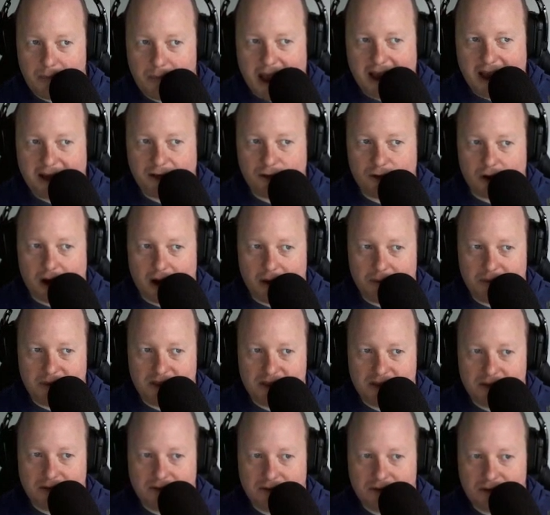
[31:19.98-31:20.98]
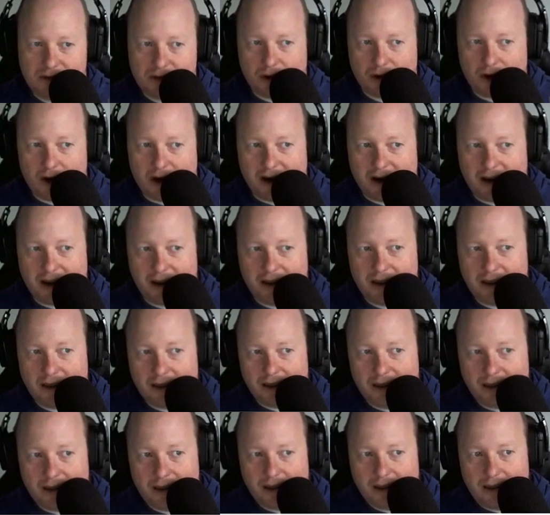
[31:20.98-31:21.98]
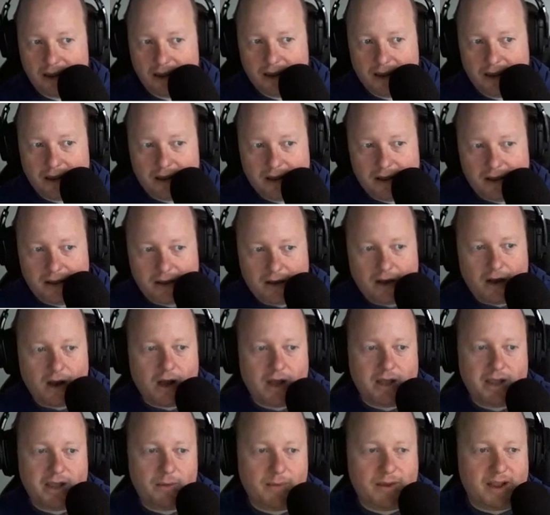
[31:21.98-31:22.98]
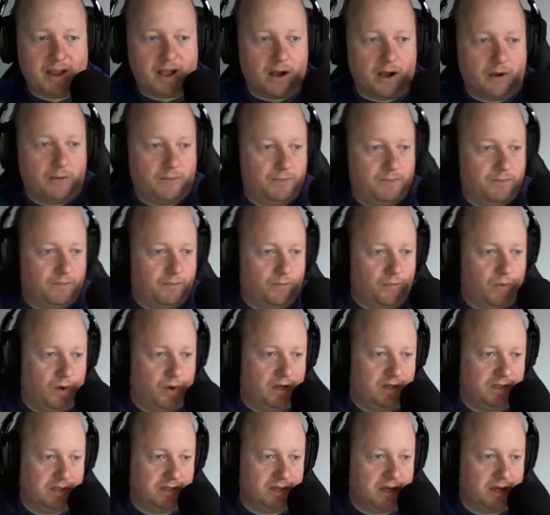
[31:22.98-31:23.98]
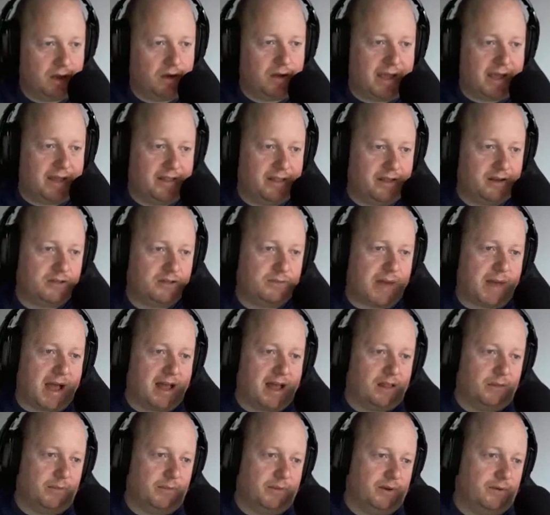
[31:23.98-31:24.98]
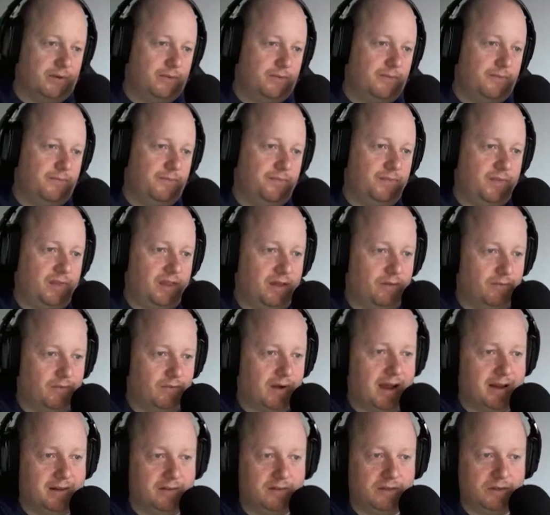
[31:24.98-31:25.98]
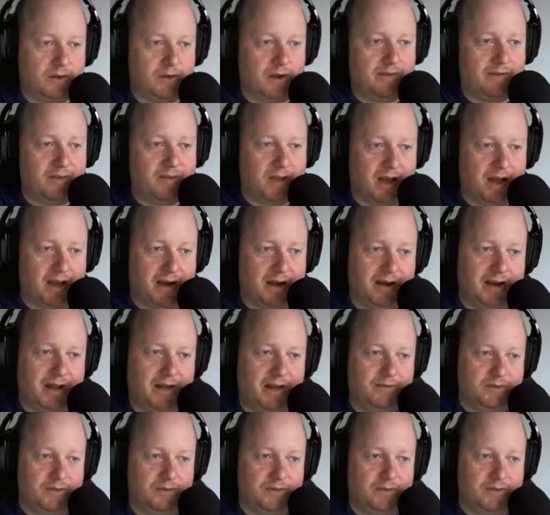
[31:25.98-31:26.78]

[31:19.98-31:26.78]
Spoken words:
Backdrops. Sorry. Here we go. Woods. Okay, there's Malibu. Right. So I've got it.